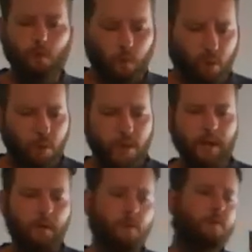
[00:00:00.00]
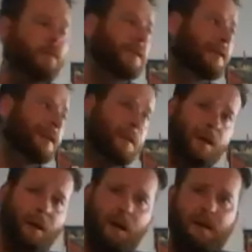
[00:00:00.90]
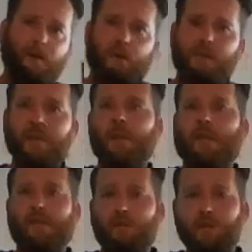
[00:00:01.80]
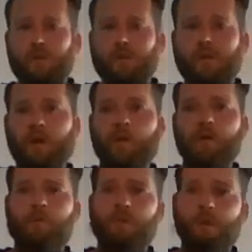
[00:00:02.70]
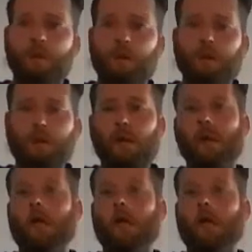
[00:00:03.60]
Or all day long, I'm going to do this, I'm going to make a juice when I get home, da-da-da.